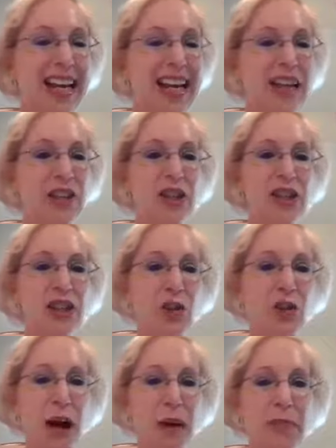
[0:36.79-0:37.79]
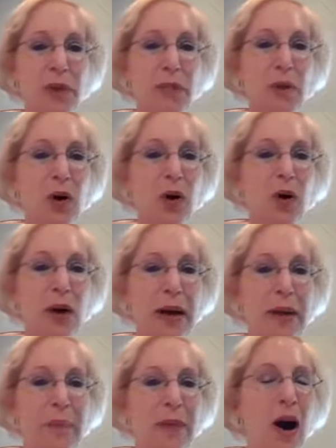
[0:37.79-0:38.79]
Can you describe your
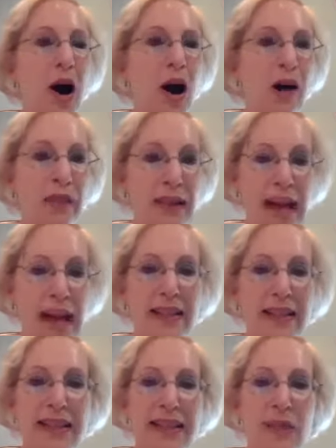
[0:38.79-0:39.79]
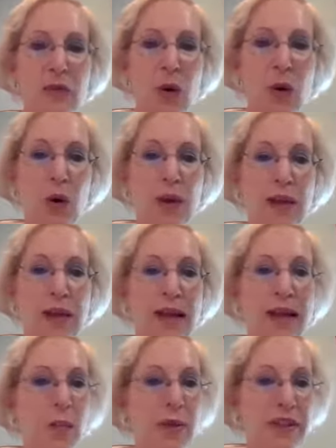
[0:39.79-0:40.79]
program on the LNC role
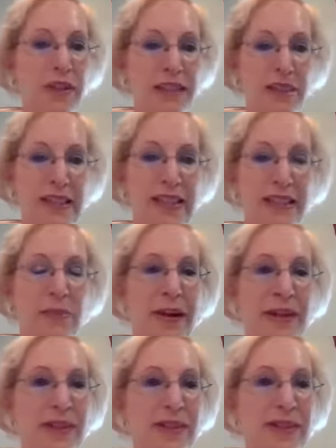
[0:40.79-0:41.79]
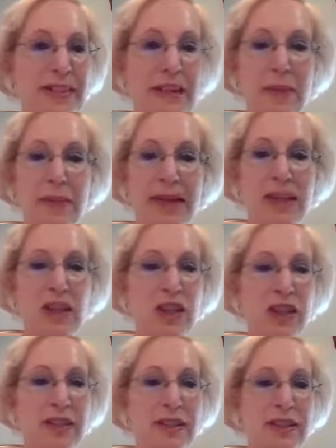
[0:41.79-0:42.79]
with Defense Medical
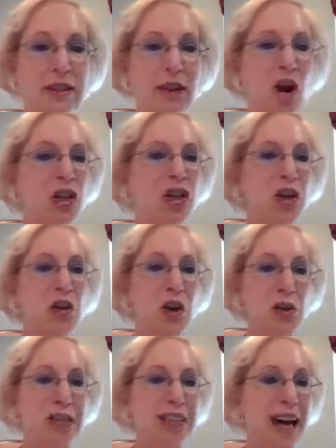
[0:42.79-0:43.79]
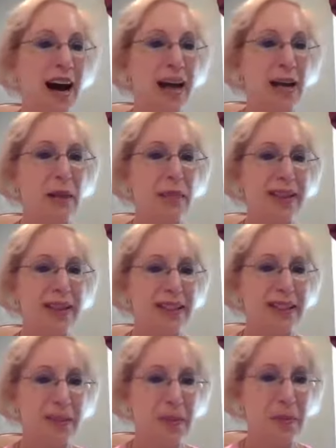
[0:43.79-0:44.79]
Examinations, also known as
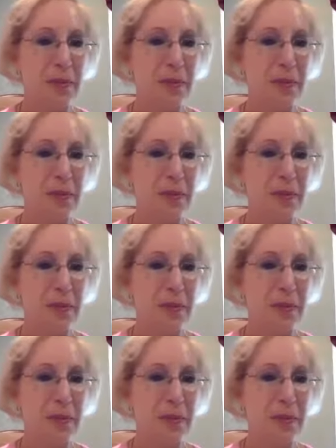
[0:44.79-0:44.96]
IMEs?